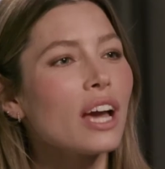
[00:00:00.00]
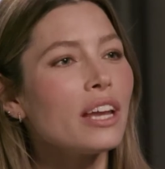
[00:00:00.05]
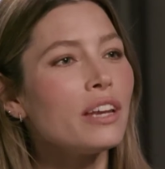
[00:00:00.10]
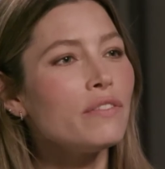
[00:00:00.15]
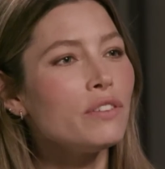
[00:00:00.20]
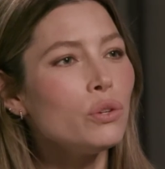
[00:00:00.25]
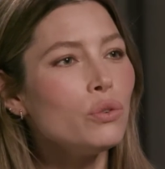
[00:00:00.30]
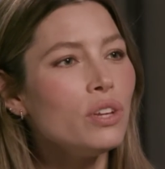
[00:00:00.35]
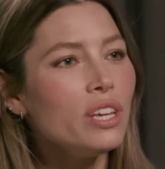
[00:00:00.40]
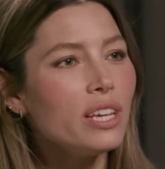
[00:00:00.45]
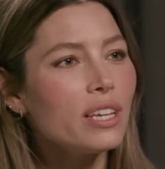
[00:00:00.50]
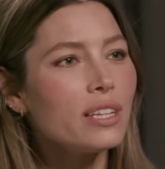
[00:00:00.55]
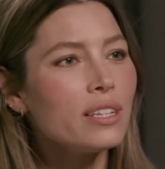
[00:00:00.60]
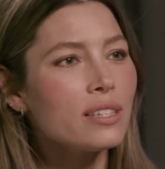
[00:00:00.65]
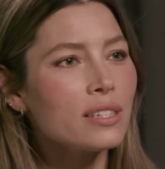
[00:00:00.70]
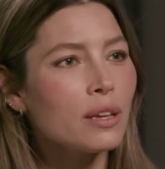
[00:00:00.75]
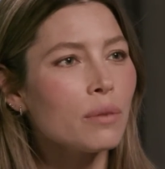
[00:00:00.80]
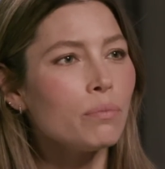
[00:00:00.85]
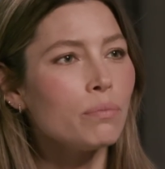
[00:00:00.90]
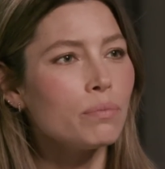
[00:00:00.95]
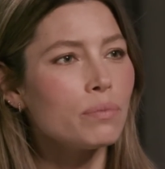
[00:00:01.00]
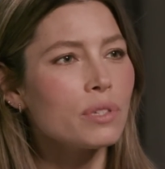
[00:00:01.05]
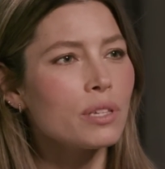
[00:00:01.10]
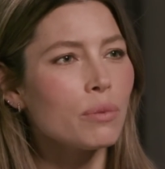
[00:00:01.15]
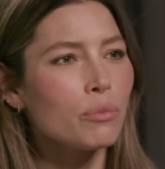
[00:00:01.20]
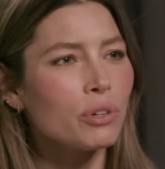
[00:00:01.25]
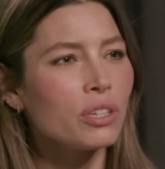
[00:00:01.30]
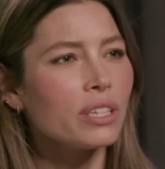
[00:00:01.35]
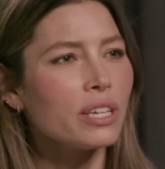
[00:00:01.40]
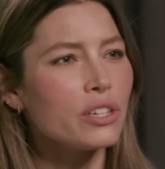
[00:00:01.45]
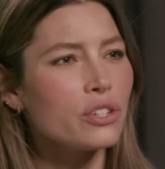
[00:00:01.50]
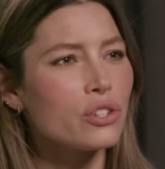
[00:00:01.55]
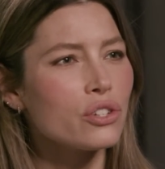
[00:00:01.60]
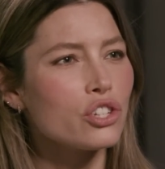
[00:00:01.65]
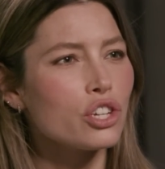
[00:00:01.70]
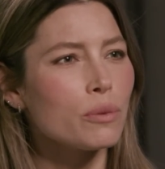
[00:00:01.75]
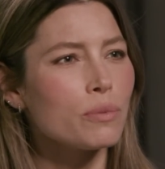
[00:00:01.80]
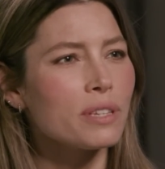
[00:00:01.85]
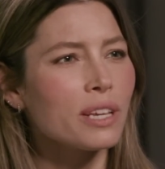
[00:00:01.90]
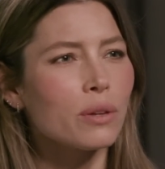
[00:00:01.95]
kind of unique in some some
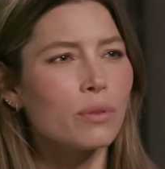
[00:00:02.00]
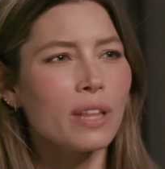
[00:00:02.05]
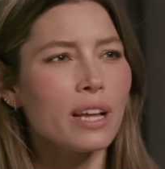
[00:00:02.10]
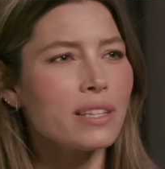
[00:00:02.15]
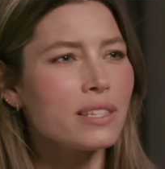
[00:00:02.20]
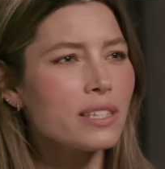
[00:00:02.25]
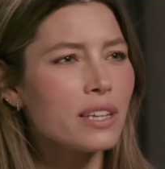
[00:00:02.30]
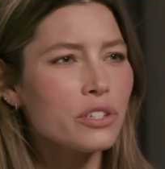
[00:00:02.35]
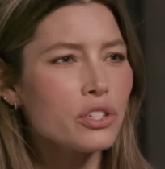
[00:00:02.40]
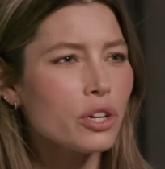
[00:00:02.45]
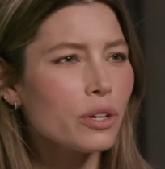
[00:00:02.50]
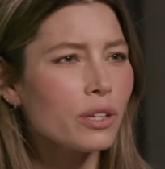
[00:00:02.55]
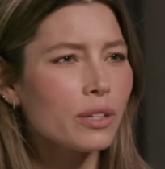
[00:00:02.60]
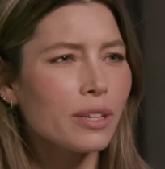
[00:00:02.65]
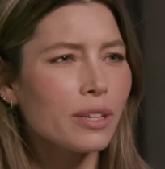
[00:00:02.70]
relationships. Like it, that's such a